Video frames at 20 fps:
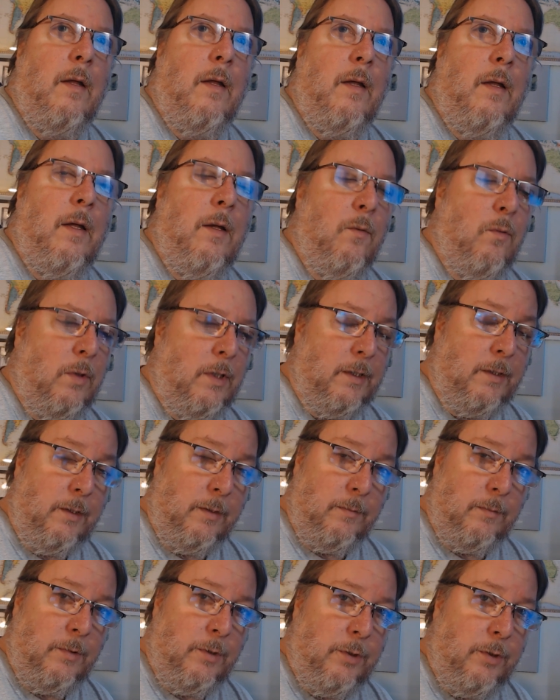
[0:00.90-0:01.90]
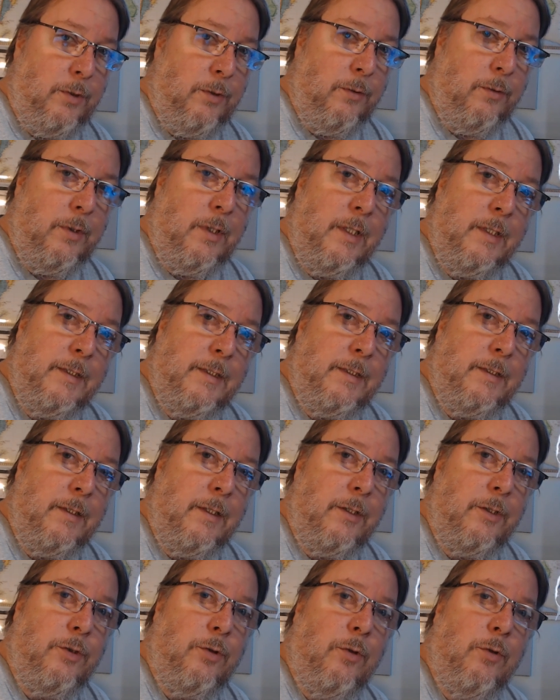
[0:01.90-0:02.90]
Hey, welcome to this
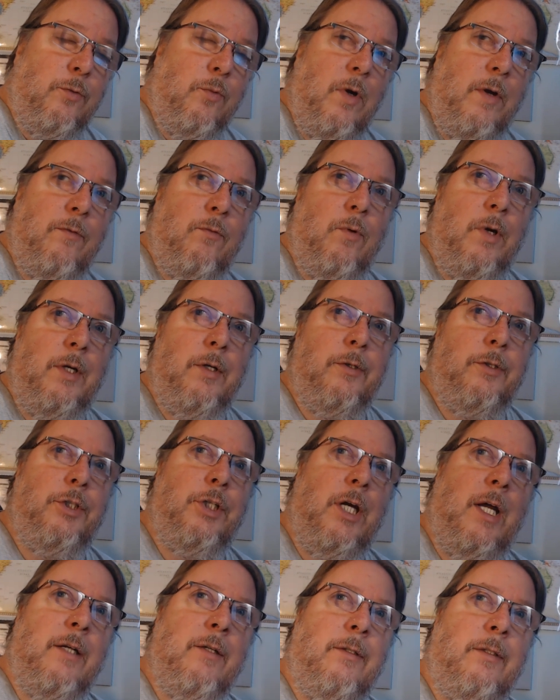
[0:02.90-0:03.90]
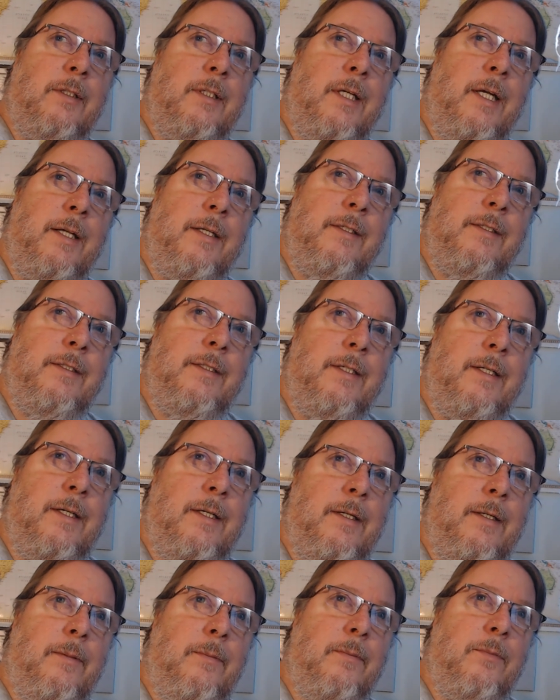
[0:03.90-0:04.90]
uh, shortwave radio channel. And
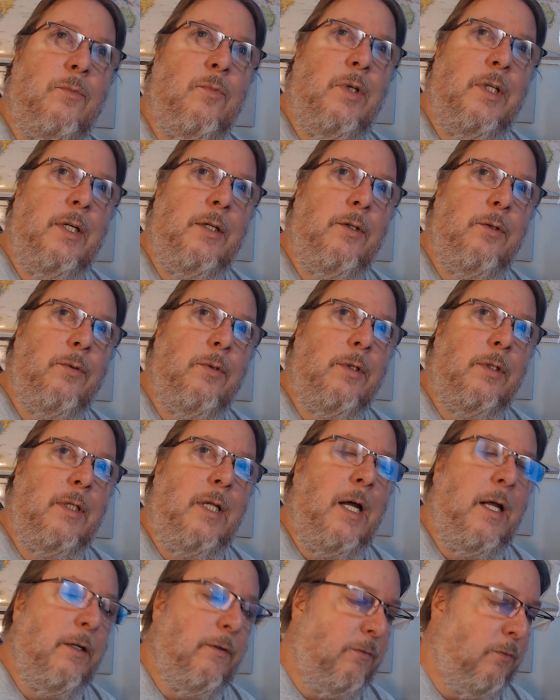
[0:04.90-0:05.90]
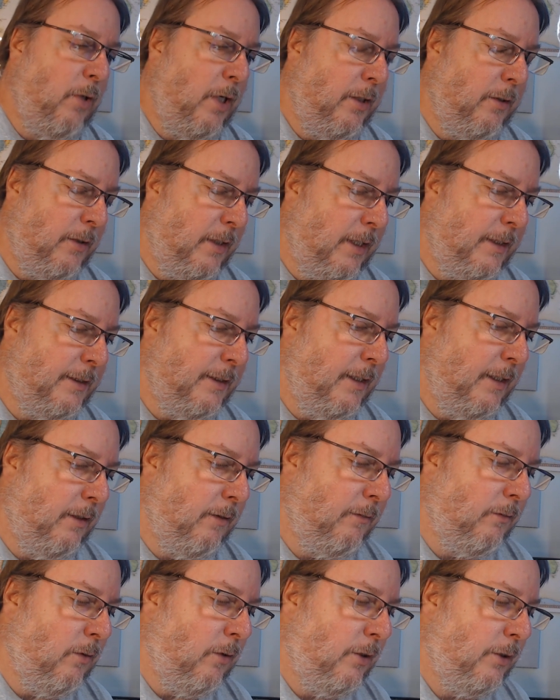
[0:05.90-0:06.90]
um, when I do a lot of radio listening,
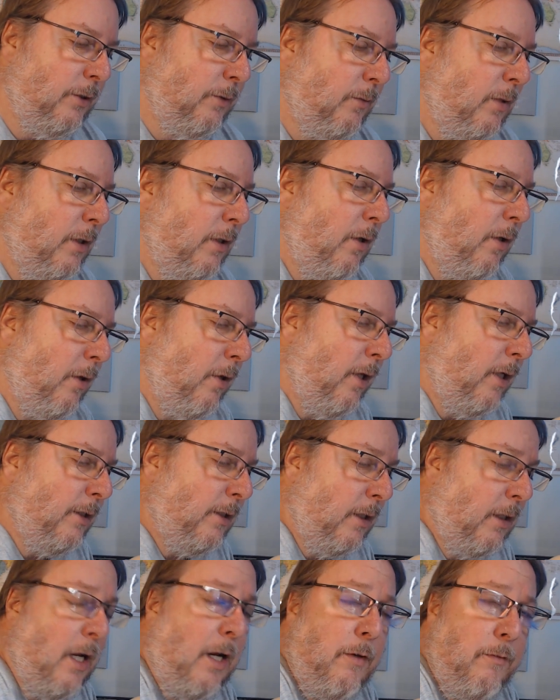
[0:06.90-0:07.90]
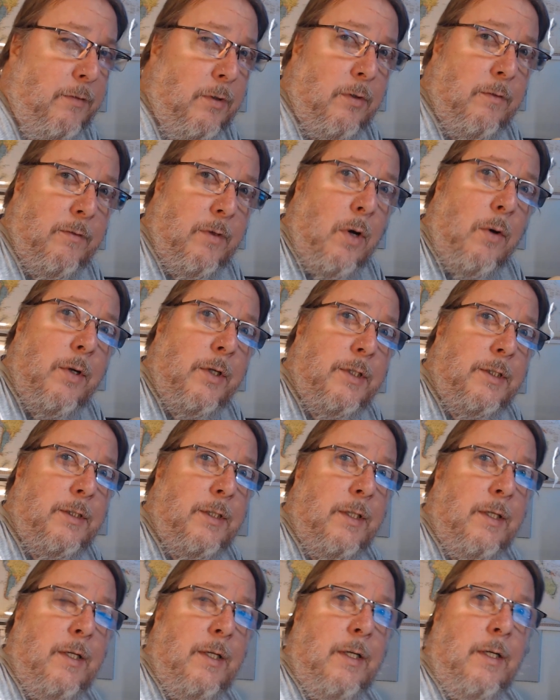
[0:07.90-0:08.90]
of course, one of the things a lot of you have
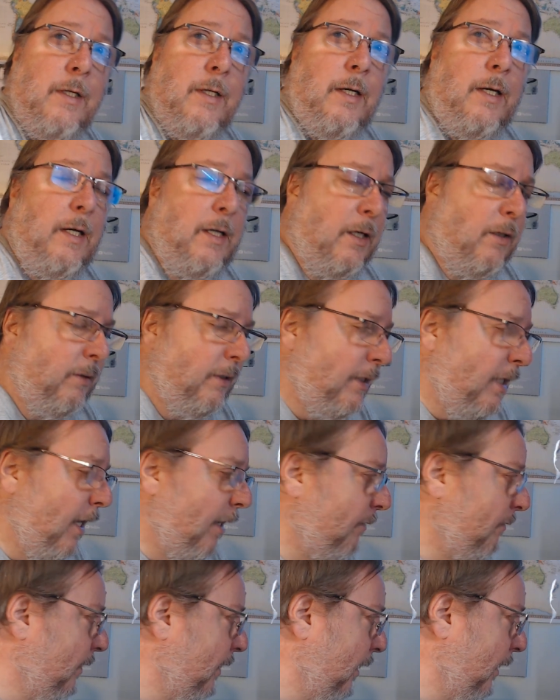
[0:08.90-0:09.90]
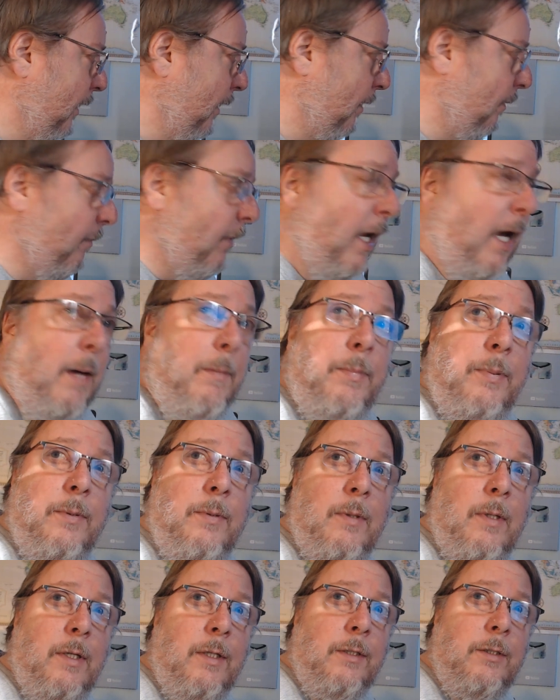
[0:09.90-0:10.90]
noticed, I always have the uh, map
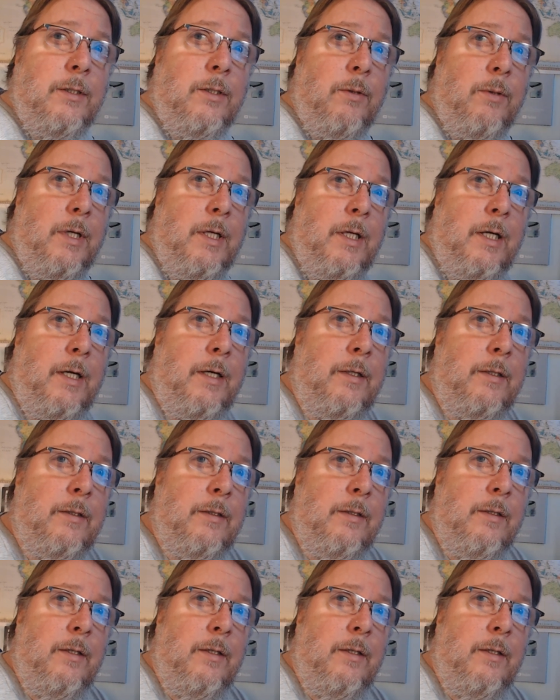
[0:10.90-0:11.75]
on the screen here.